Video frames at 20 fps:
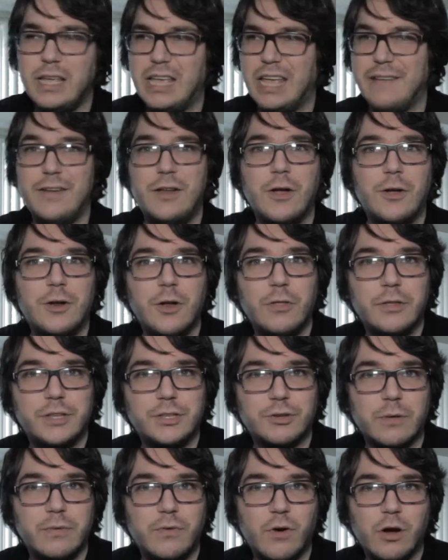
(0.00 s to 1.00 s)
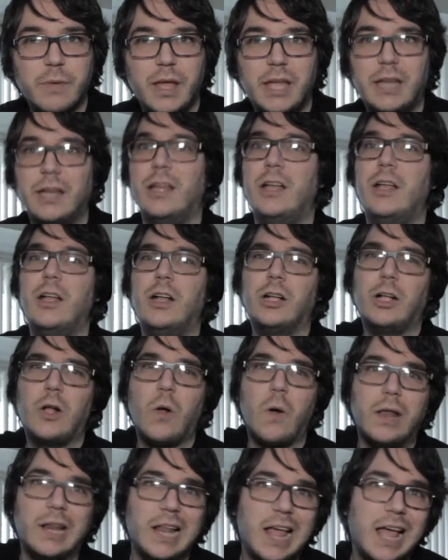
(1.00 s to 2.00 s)
If you don't know the script format, go
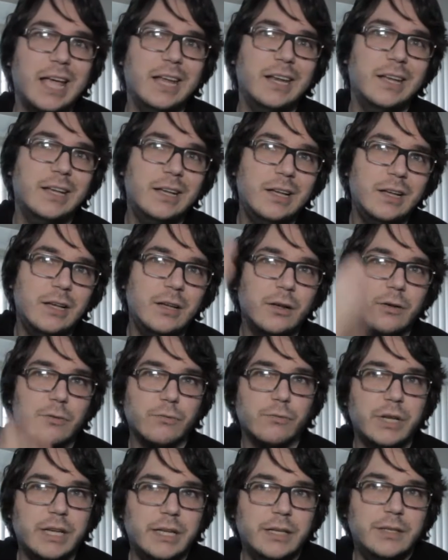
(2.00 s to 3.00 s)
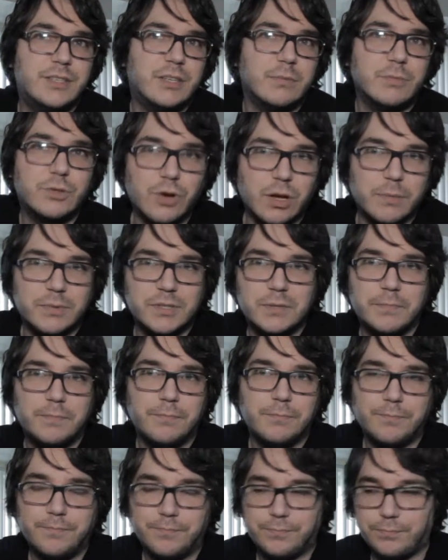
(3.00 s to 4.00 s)
online, read some scripts.
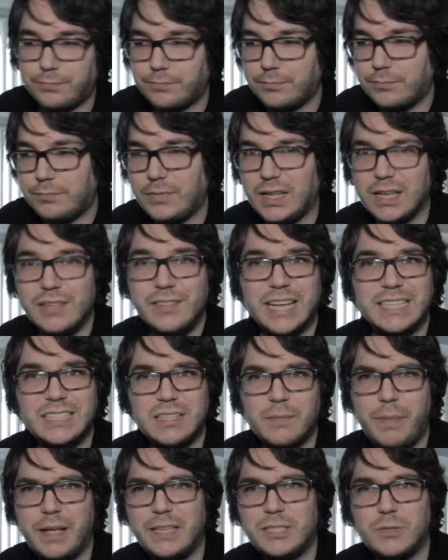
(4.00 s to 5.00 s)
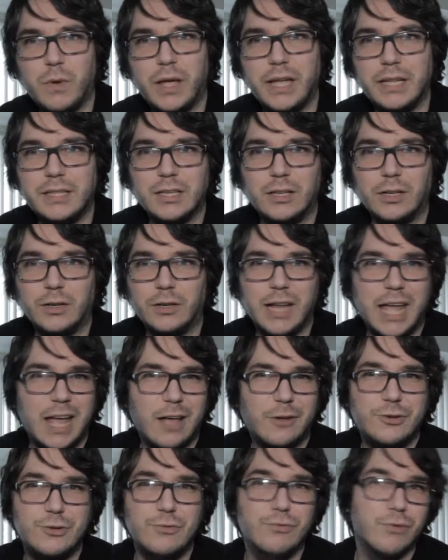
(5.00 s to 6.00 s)
That's the best way to learn
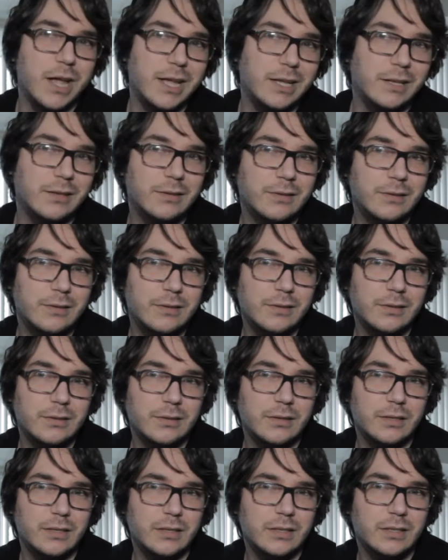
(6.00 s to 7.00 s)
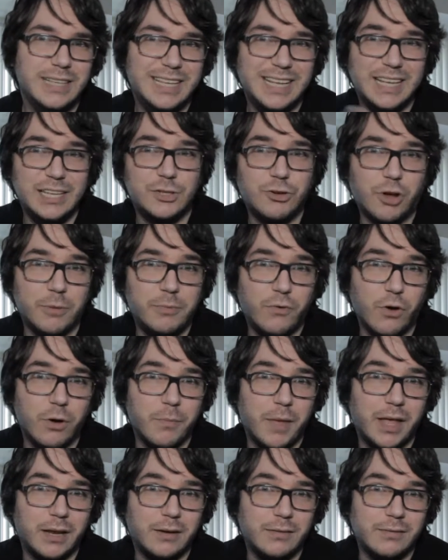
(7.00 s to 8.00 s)
how to write in script
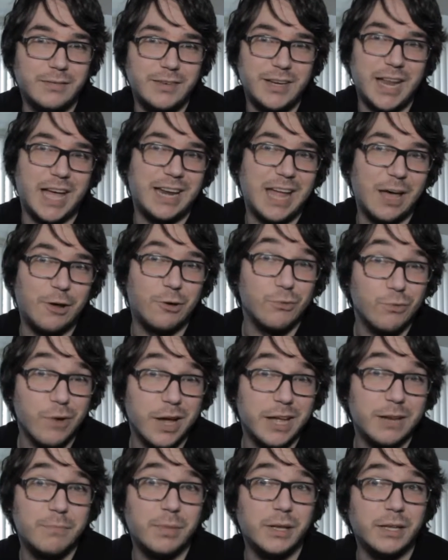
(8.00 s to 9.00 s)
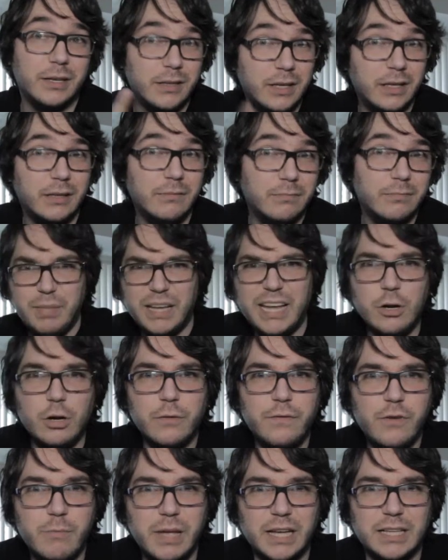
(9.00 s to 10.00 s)
format. Not how to write, but beginner
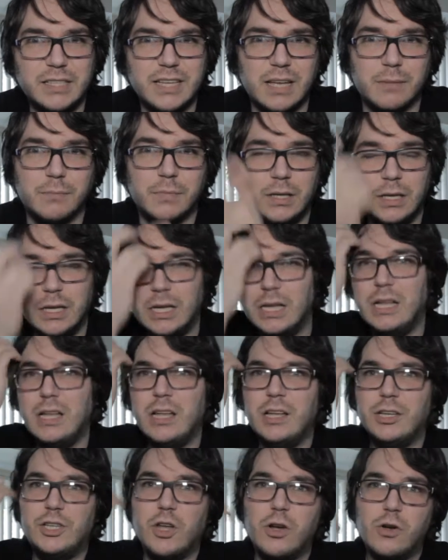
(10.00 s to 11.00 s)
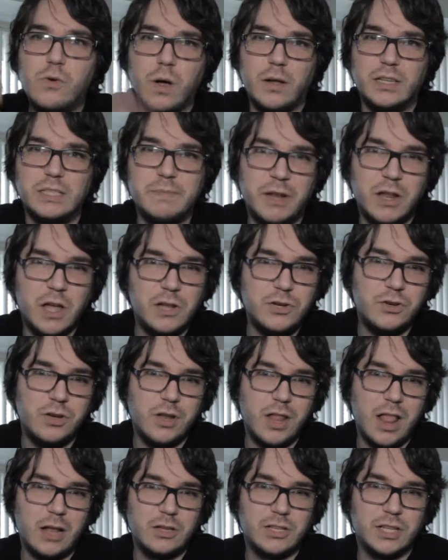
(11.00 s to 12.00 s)
filmmaking tip. Don't go out and spend
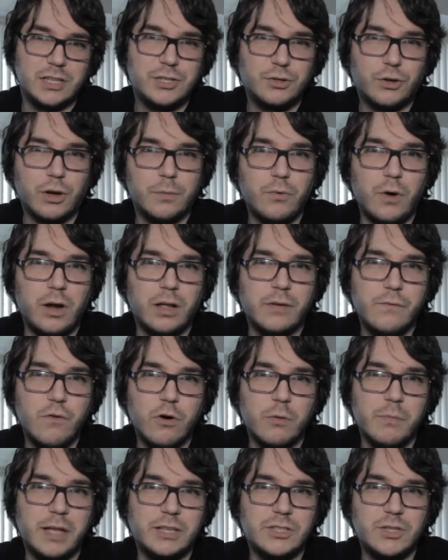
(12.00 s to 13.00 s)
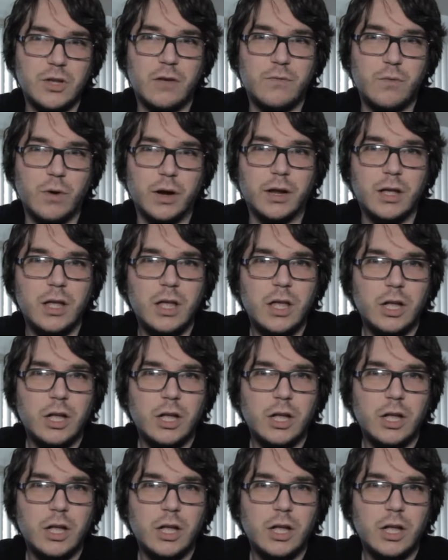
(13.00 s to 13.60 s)
$100 on script writing format software.